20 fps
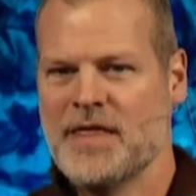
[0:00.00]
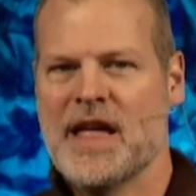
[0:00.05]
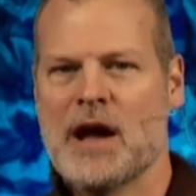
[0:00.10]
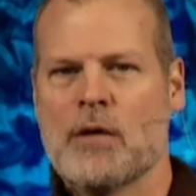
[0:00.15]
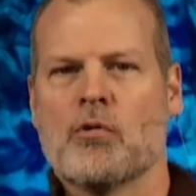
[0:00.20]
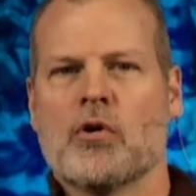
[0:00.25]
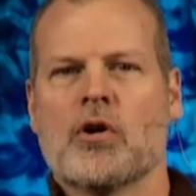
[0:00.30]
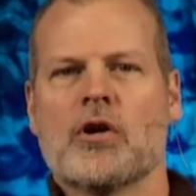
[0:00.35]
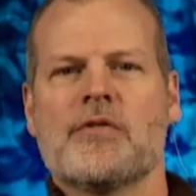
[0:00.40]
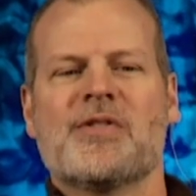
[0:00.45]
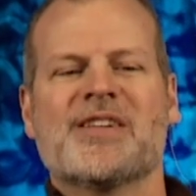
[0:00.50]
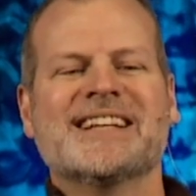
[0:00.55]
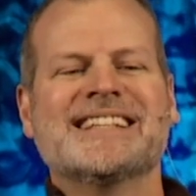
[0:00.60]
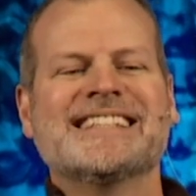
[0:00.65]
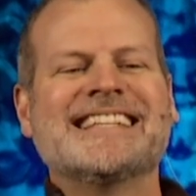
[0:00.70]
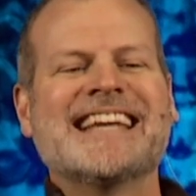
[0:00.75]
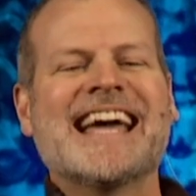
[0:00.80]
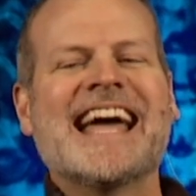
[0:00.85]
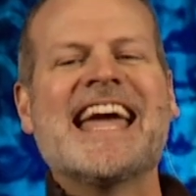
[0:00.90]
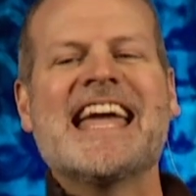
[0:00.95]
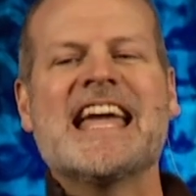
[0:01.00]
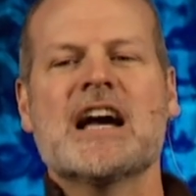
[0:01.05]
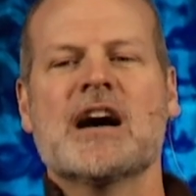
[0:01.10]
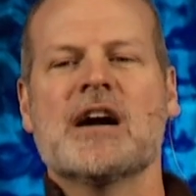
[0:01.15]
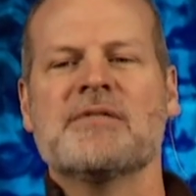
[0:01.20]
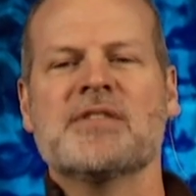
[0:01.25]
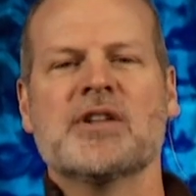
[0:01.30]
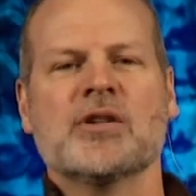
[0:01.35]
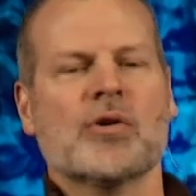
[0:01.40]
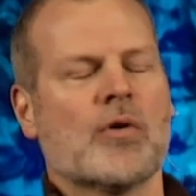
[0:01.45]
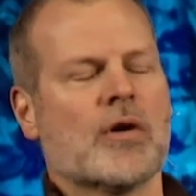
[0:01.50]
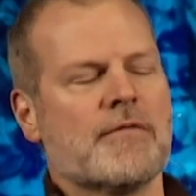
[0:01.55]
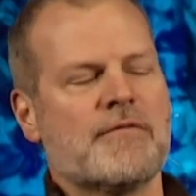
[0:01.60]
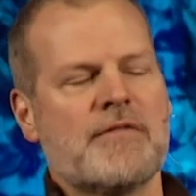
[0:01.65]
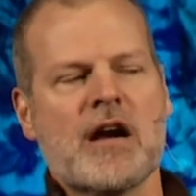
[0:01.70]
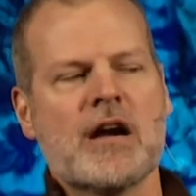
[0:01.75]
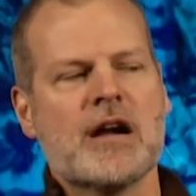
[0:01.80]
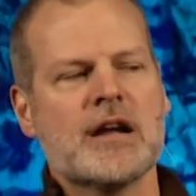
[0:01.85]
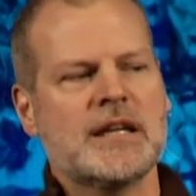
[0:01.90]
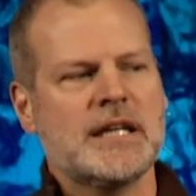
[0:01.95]
That word, the day of the
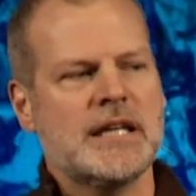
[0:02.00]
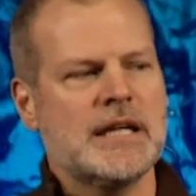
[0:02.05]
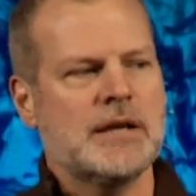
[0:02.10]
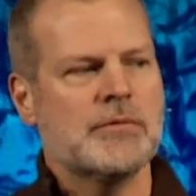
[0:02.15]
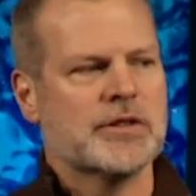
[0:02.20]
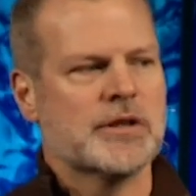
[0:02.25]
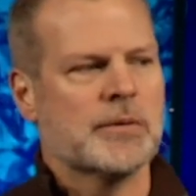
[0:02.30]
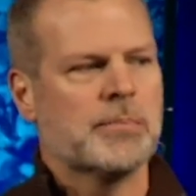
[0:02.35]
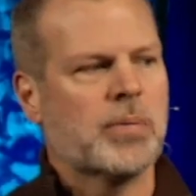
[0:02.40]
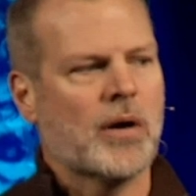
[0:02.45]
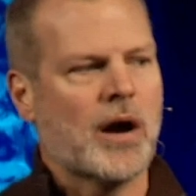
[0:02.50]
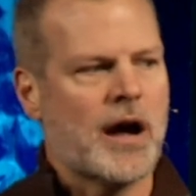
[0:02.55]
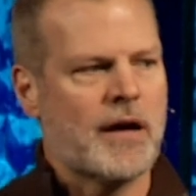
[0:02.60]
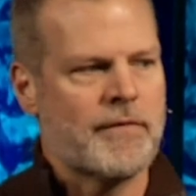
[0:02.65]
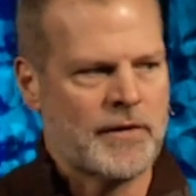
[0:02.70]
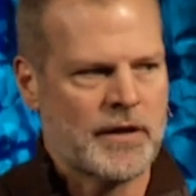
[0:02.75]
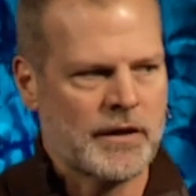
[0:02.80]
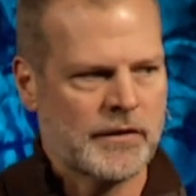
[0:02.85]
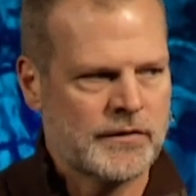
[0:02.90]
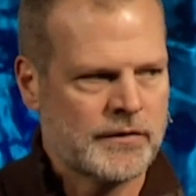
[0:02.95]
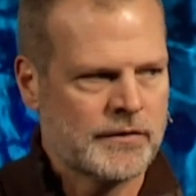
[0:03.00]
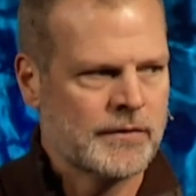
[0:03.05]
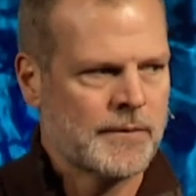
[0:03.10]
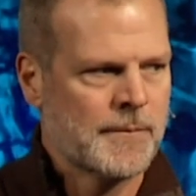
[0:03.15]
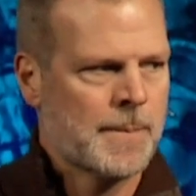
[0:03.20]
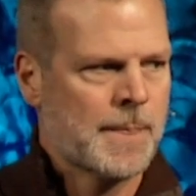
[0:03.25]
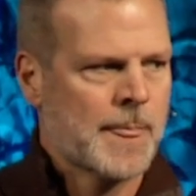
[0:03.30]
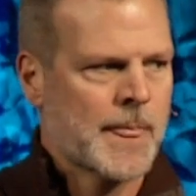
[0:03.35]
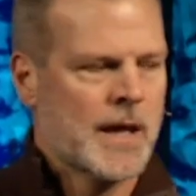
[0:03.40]
Lord, very key with the prophets.